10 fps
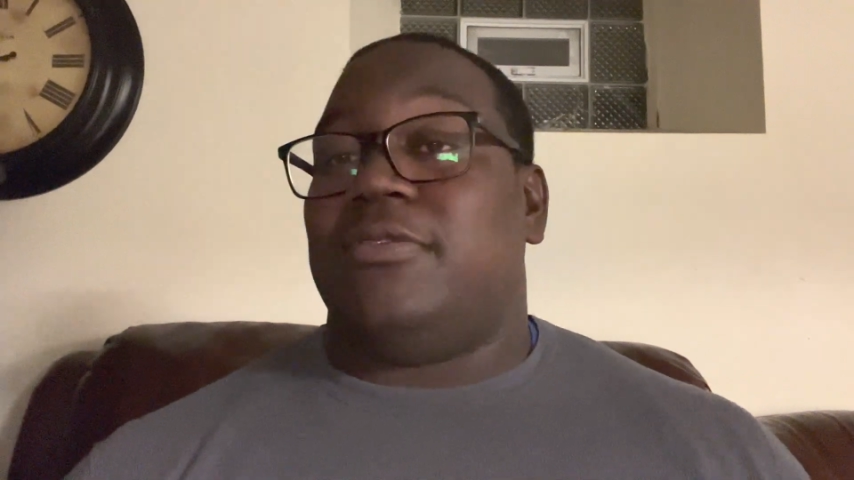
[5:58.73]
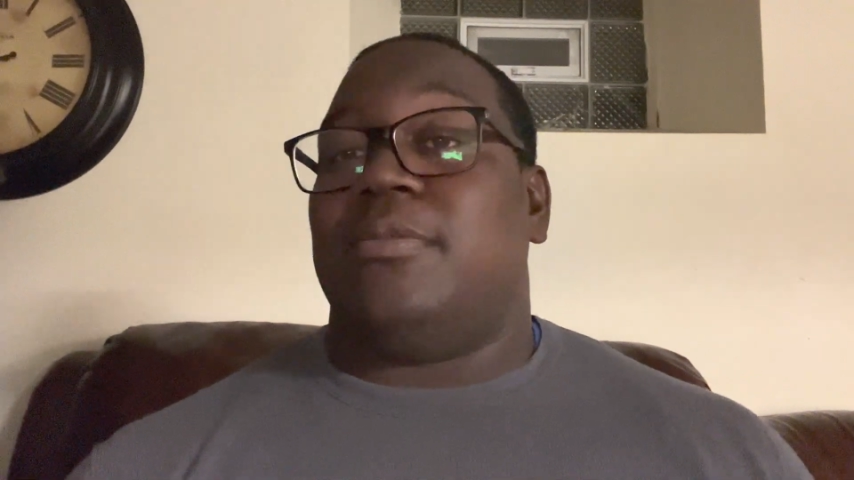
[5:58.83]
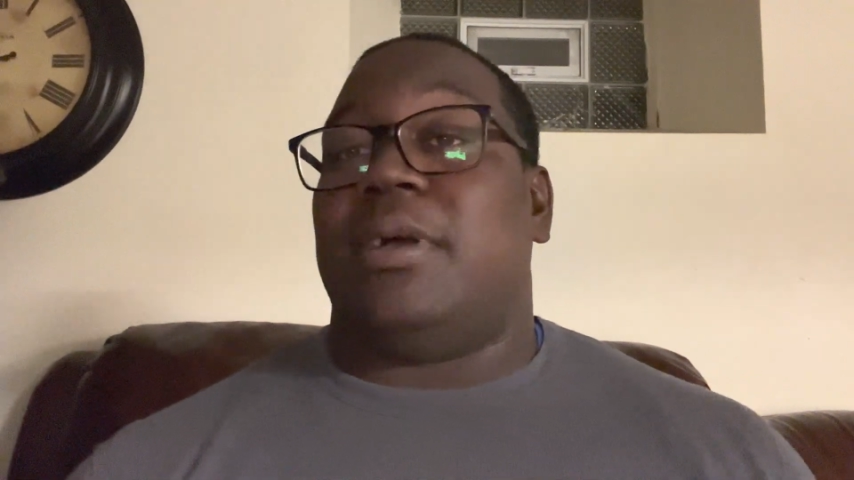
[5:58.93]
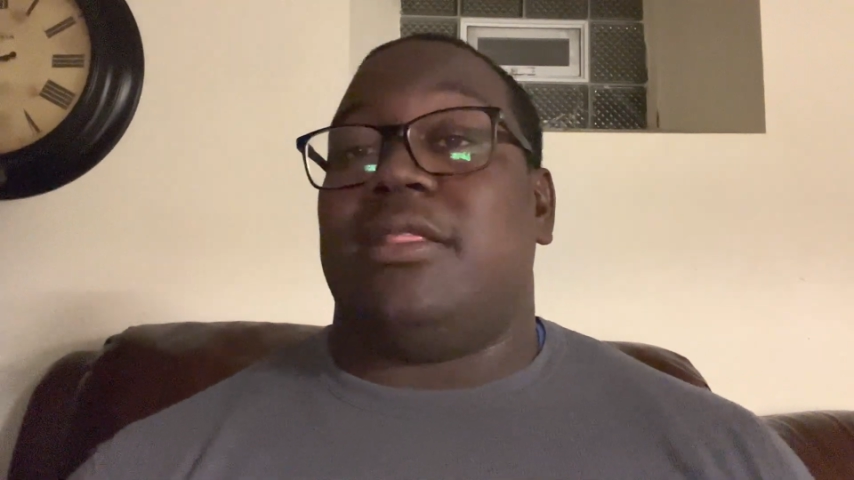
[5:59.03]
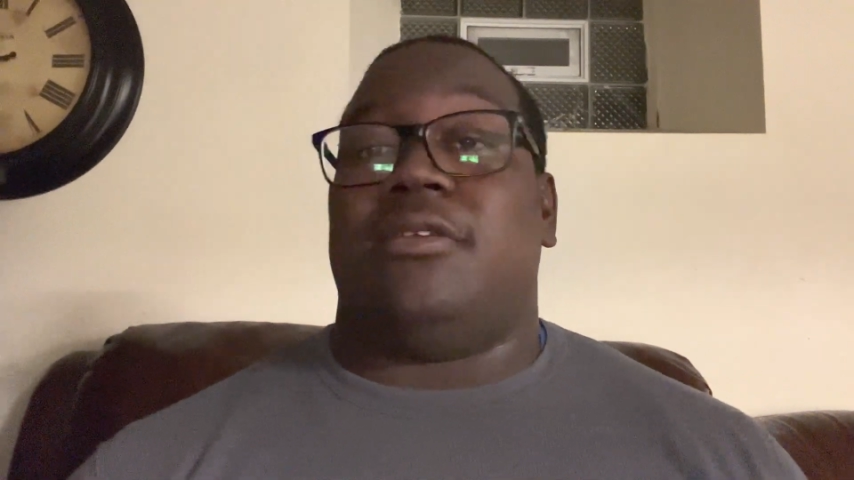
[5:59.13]

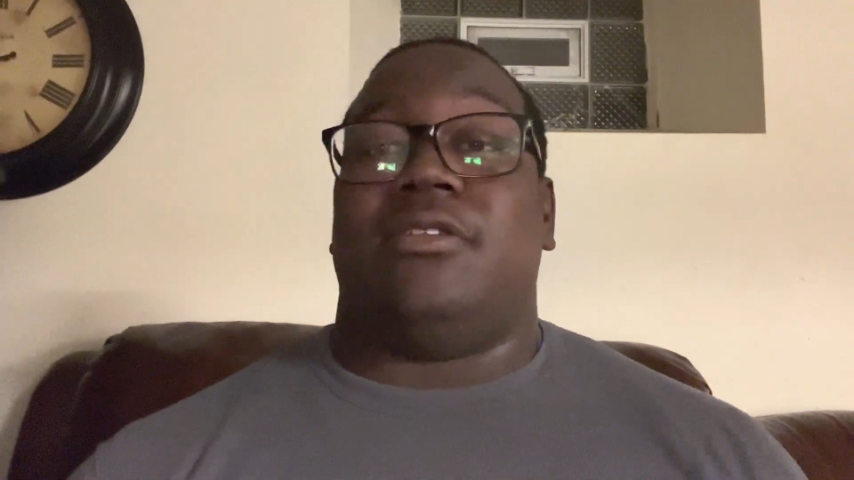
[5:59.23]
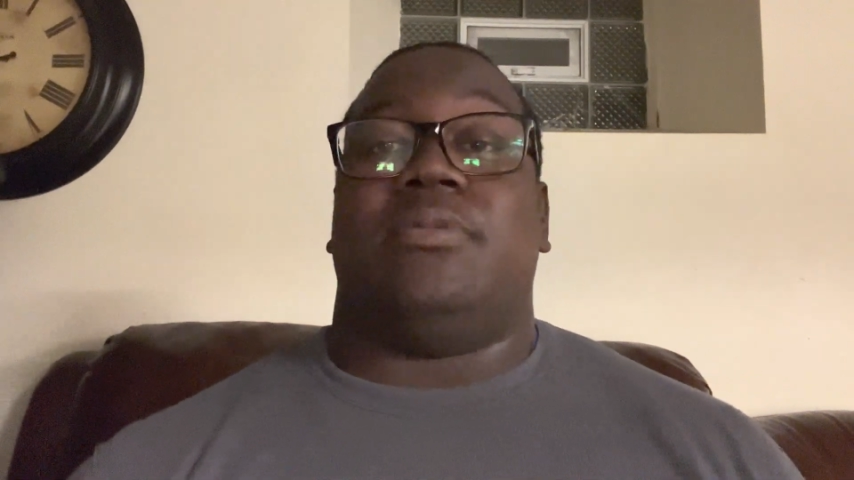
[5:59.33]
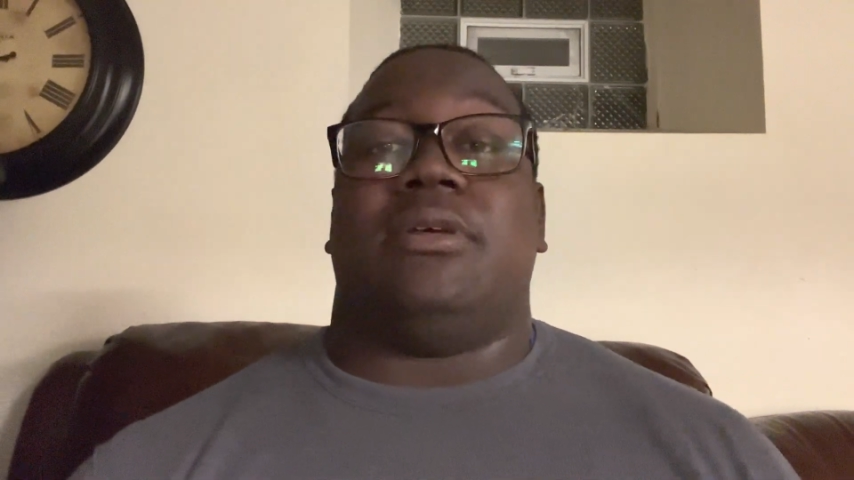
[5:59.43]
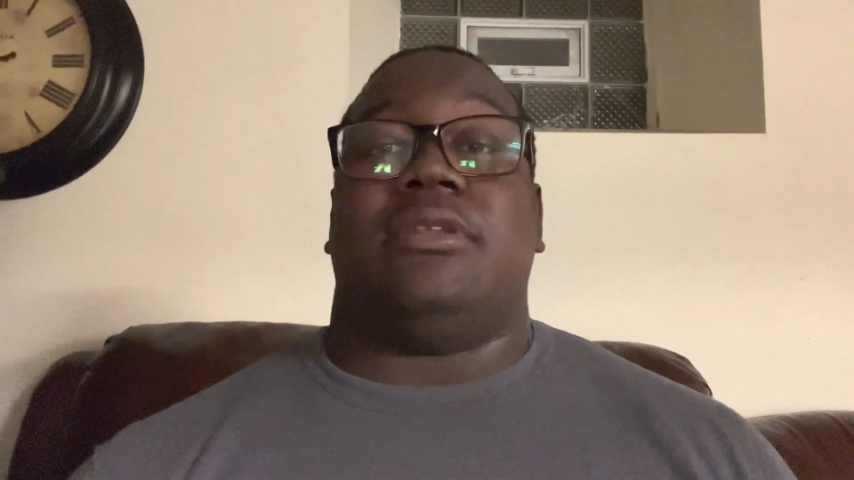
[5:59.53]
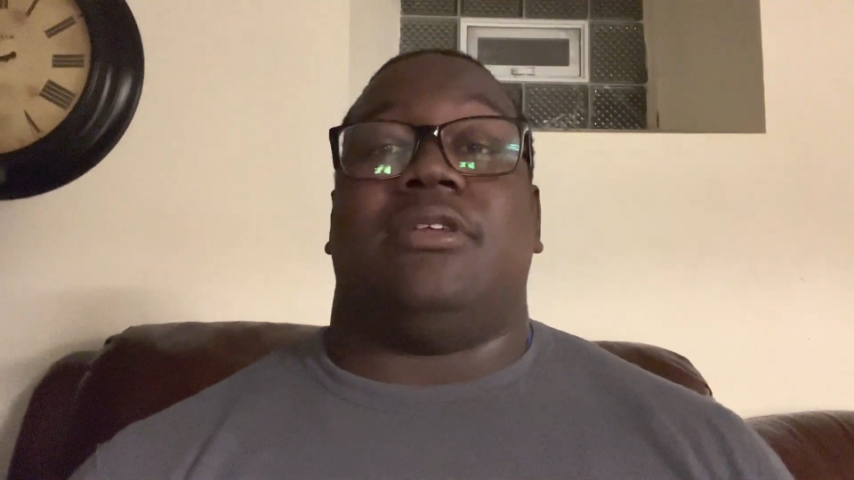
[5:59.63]
about 30
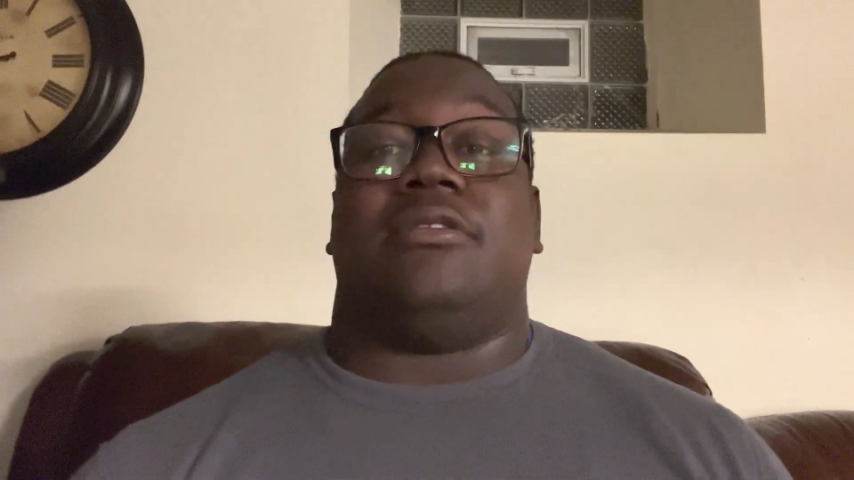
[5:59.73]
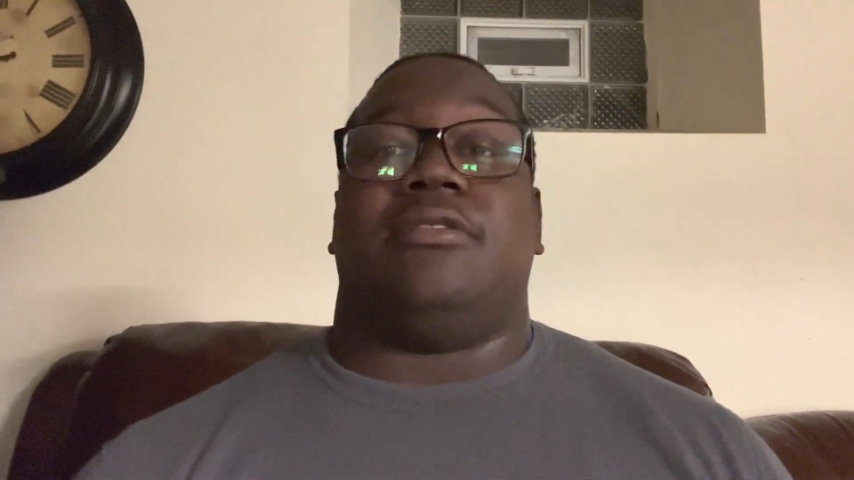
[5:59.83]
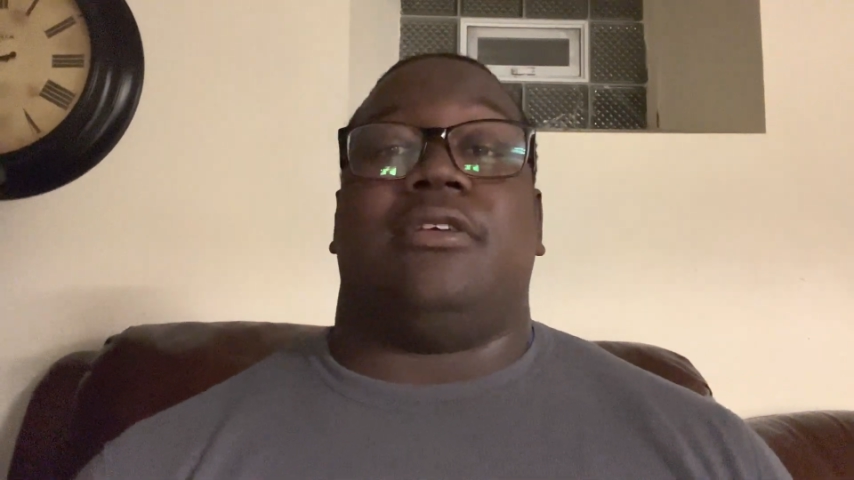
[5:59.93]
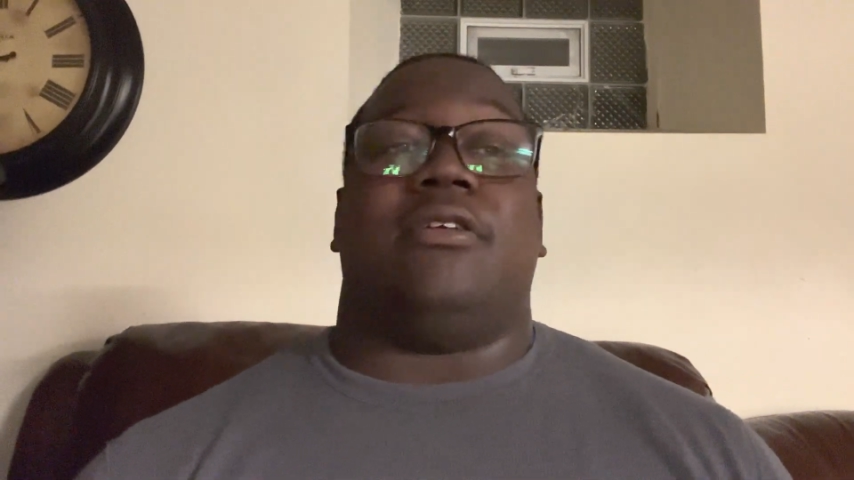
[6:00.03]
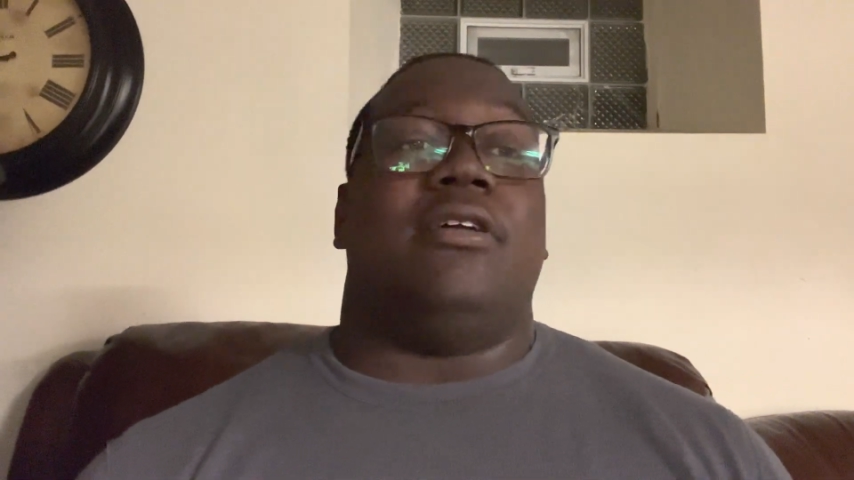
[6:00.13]
plus years,
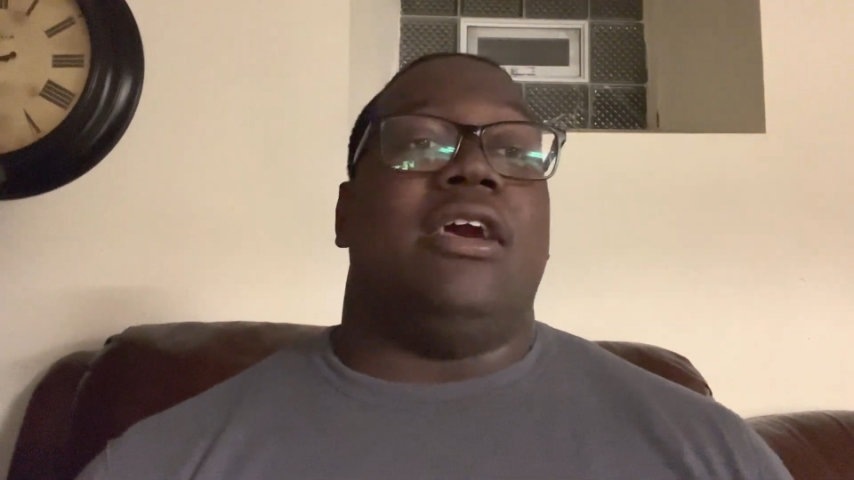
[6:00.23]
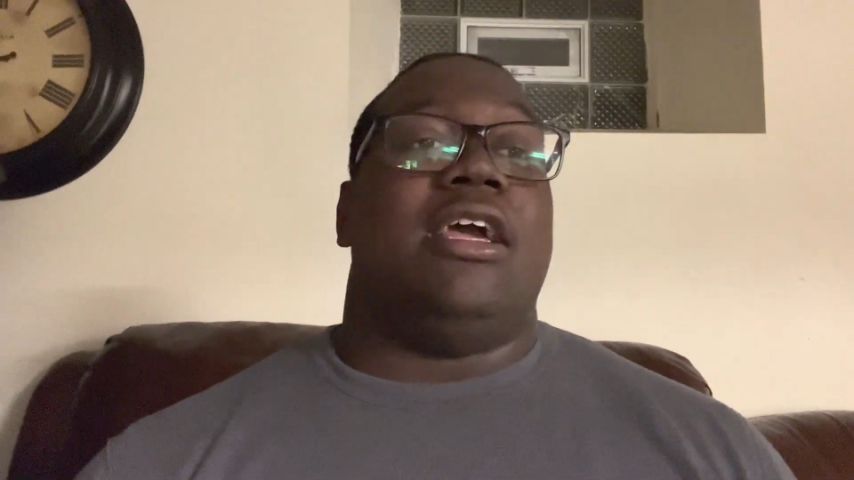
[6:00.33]
so